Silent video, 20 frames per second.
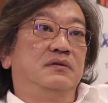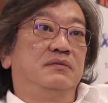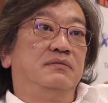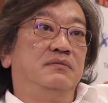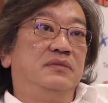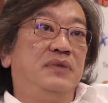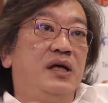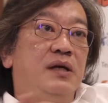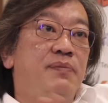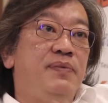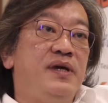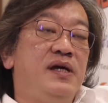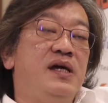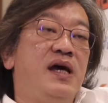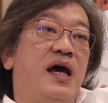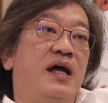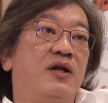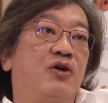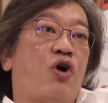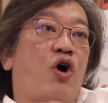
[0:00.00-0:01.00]
maybe
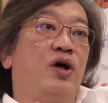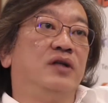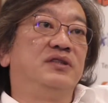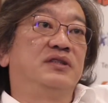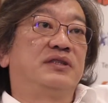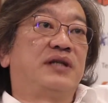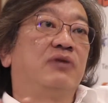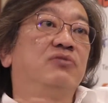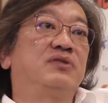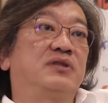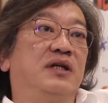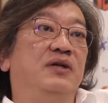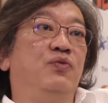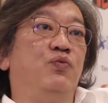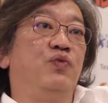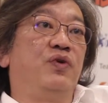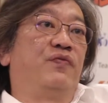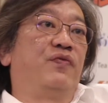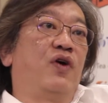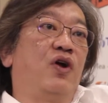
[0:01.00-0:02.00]
a consultant
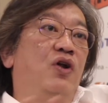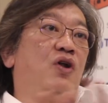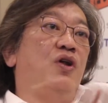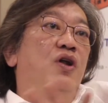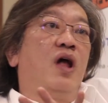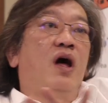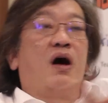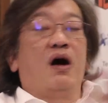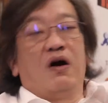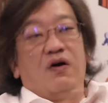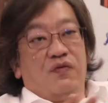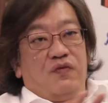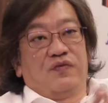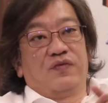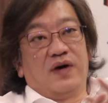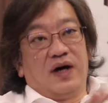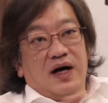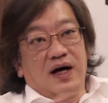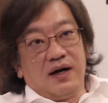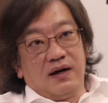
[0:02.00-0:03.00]
with a lot
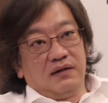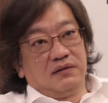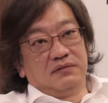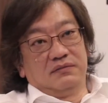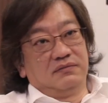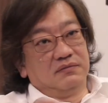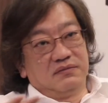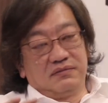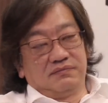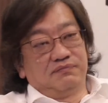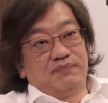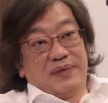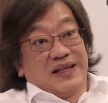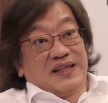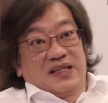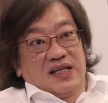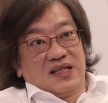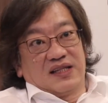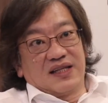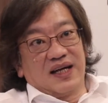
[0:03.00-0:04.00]
of big
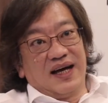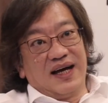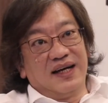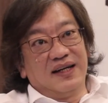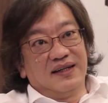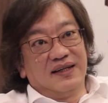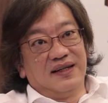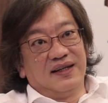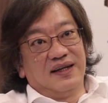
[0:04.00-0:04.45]
data